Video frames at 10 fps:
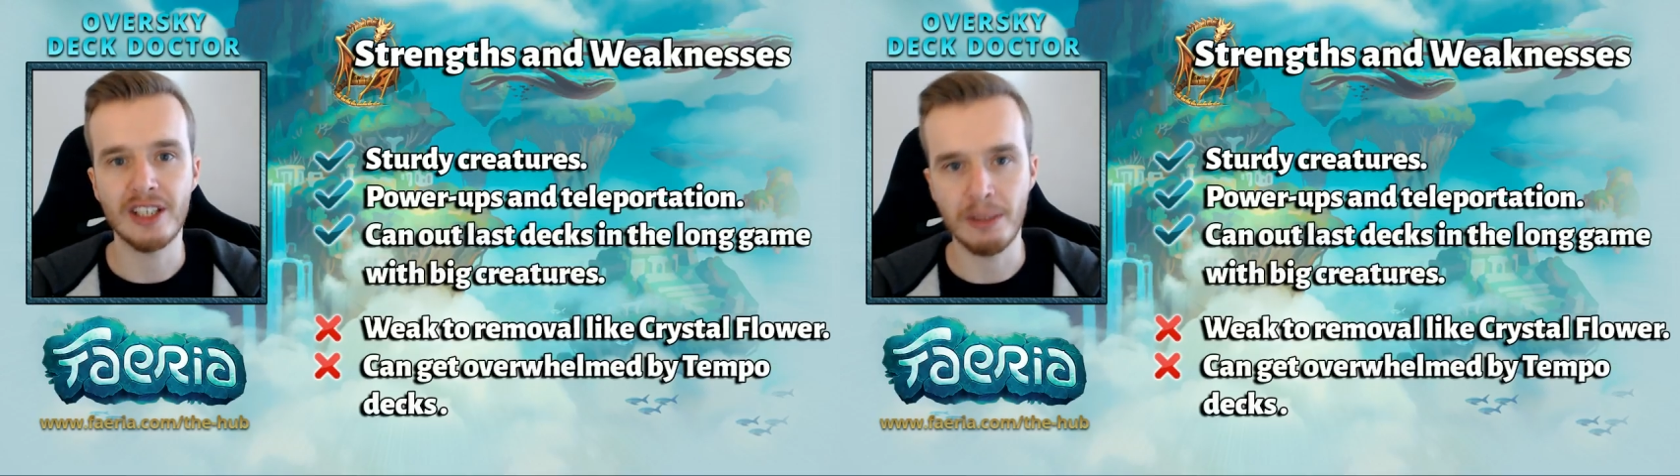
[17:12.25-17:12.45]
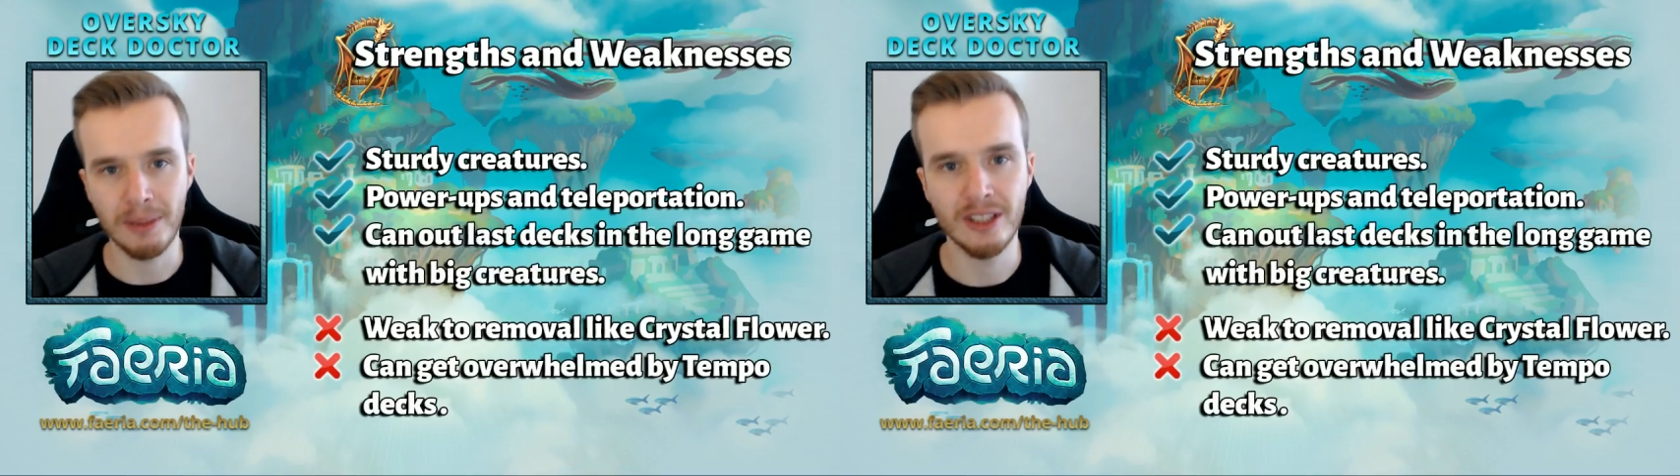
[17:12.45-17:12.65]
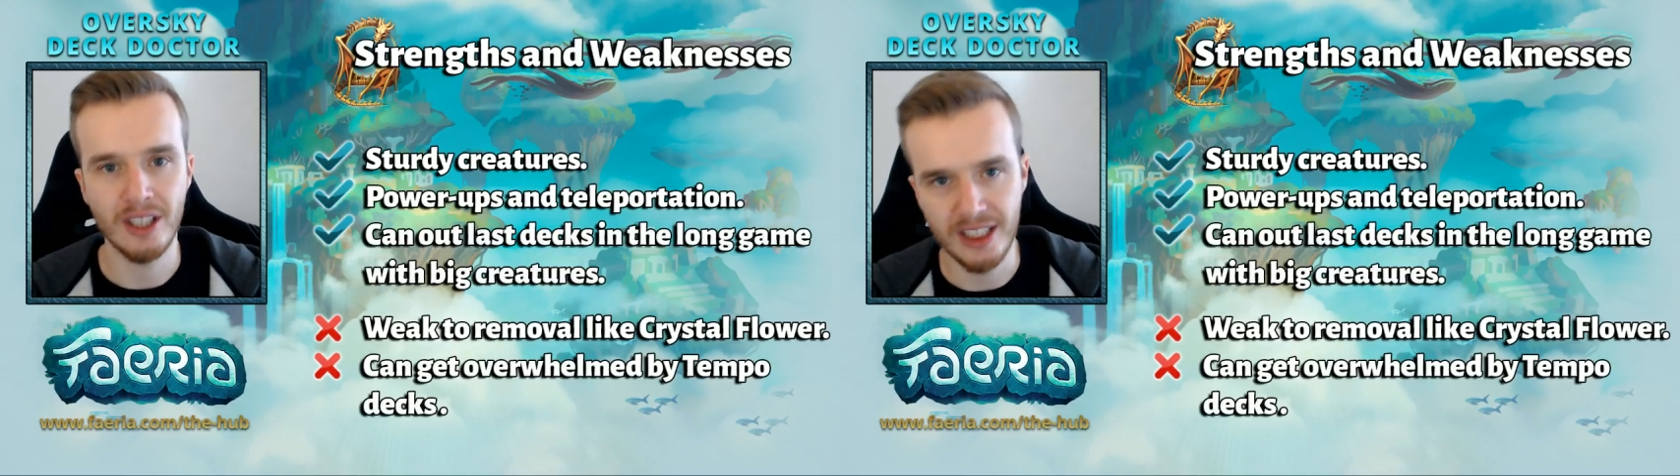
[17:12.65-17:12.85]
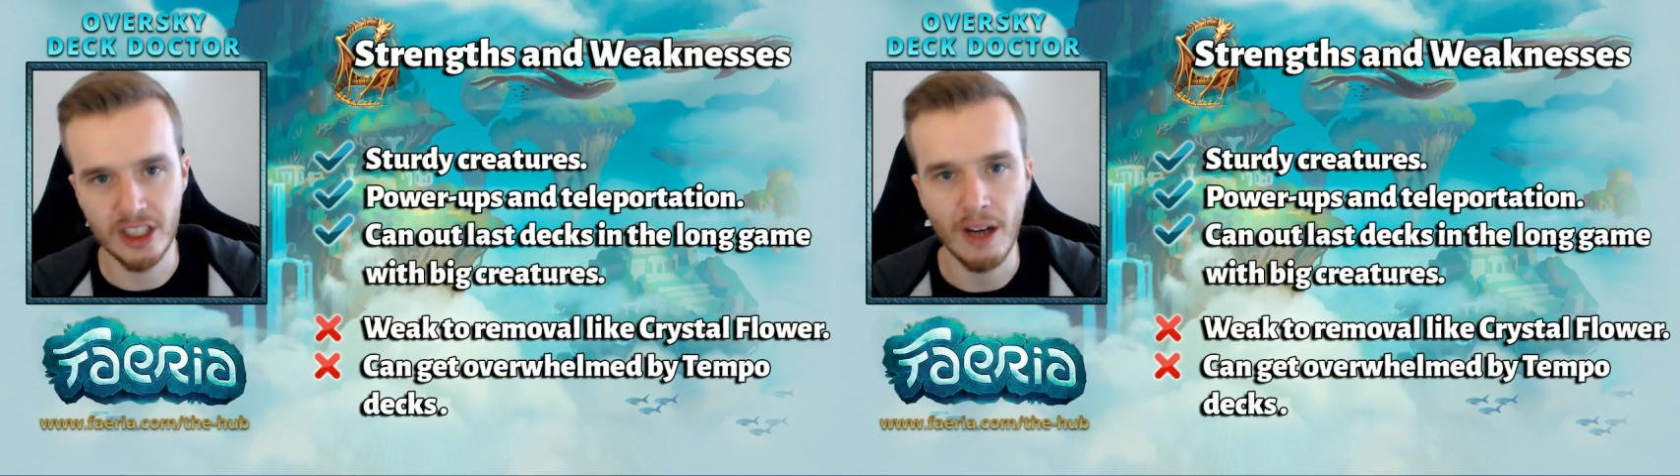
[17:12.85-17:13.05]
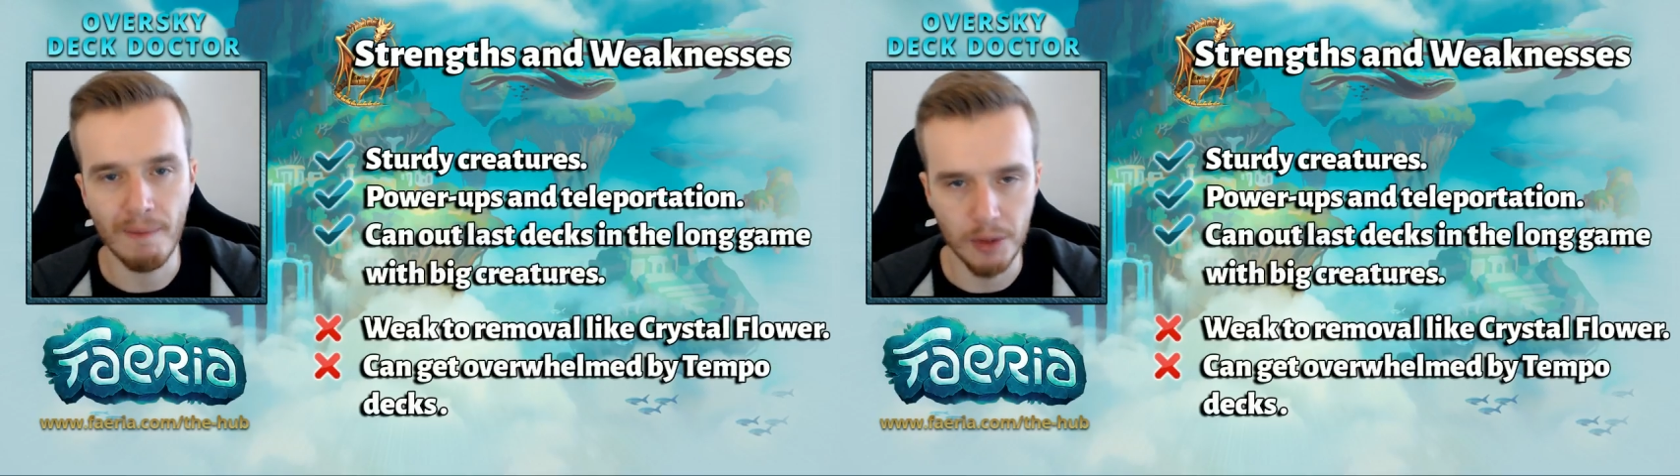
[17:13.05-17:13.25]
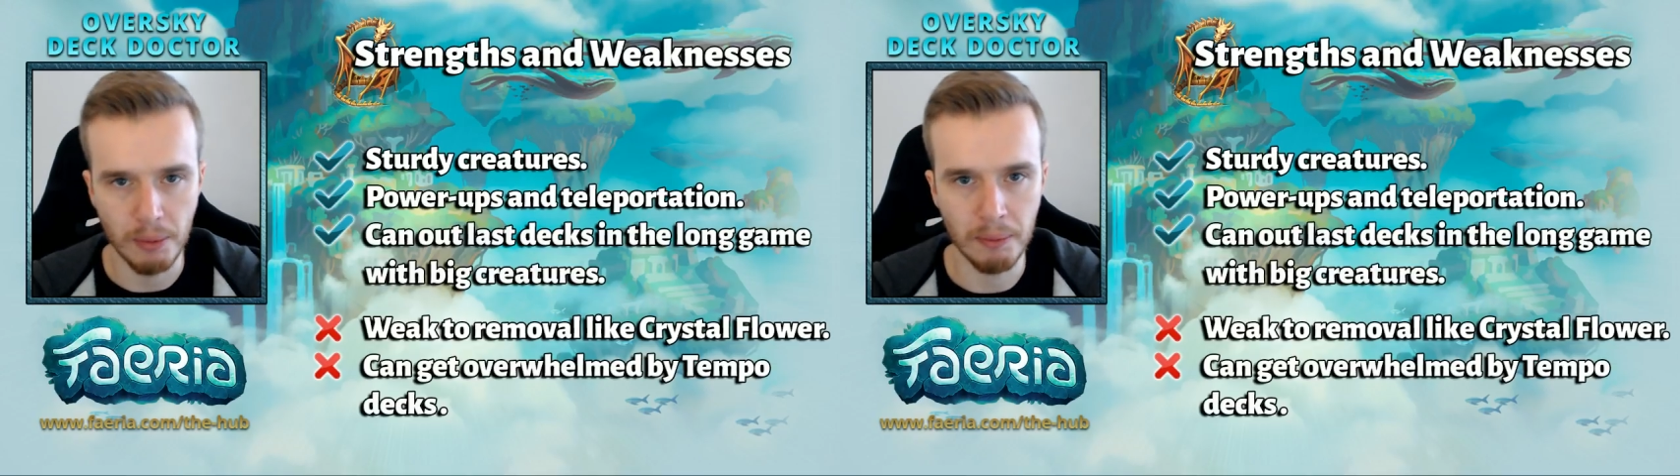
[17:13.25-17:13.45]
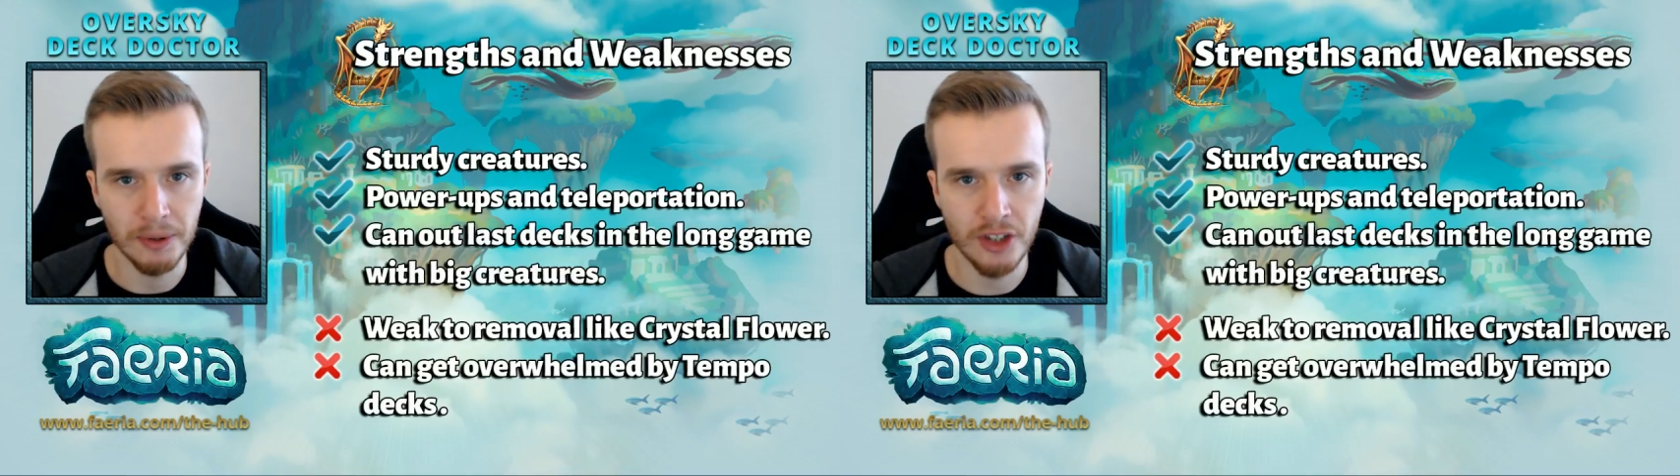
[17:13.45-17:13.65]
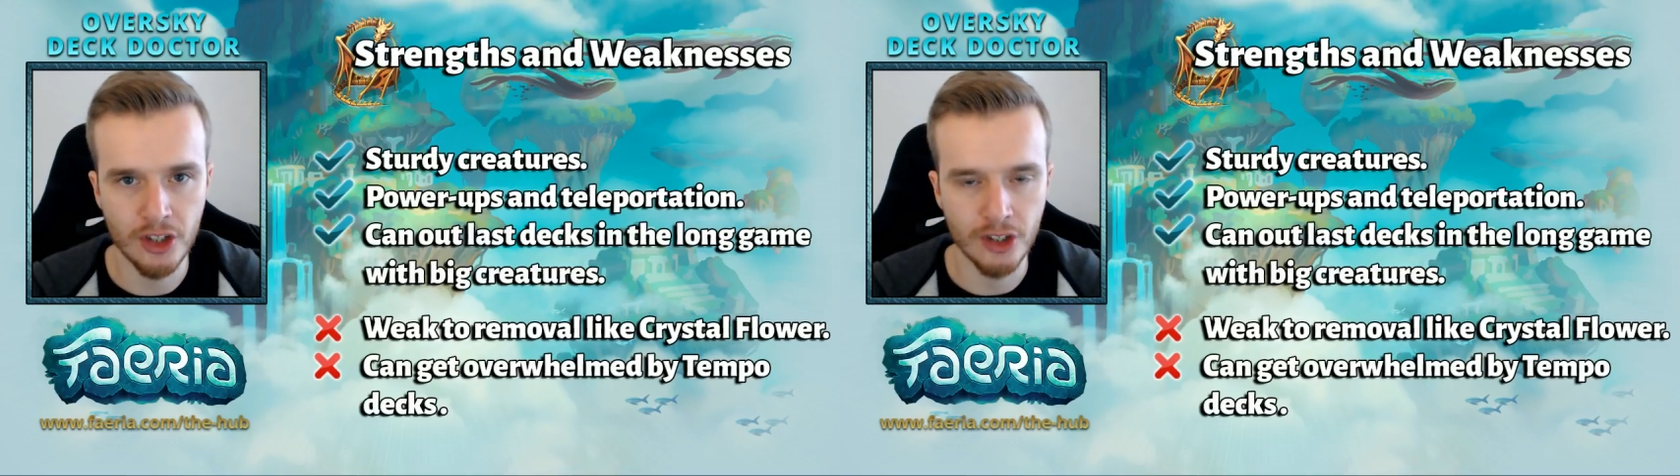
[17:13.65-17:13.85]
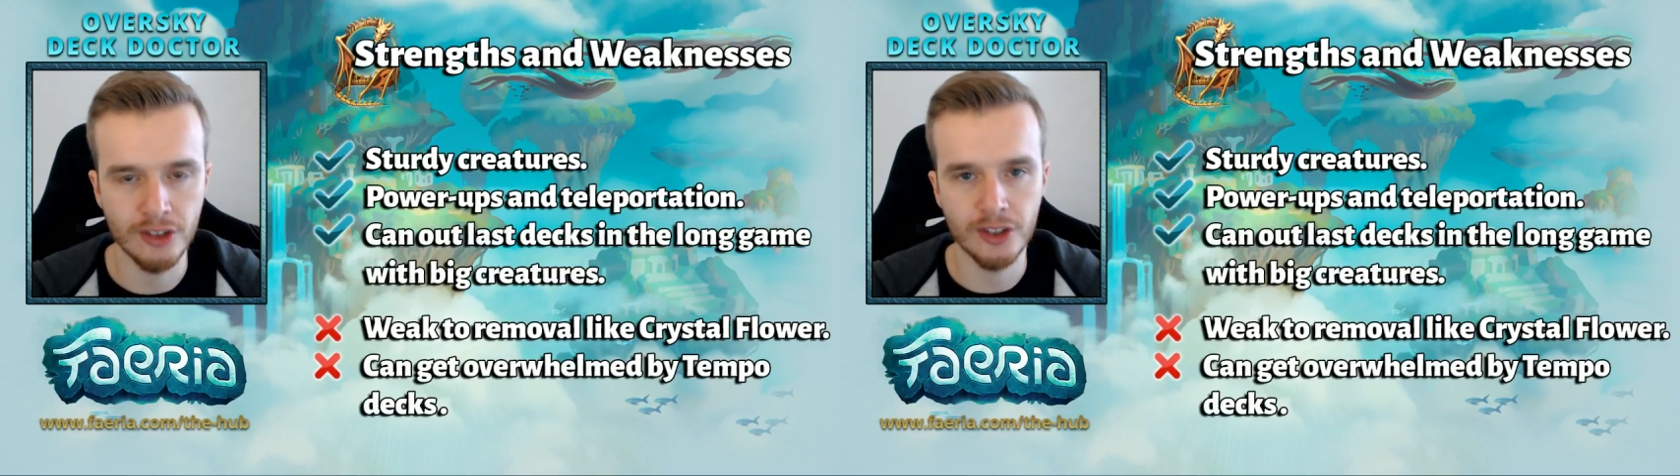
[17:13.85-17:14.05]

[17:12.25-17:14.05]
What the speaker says: up into these comfortable positions.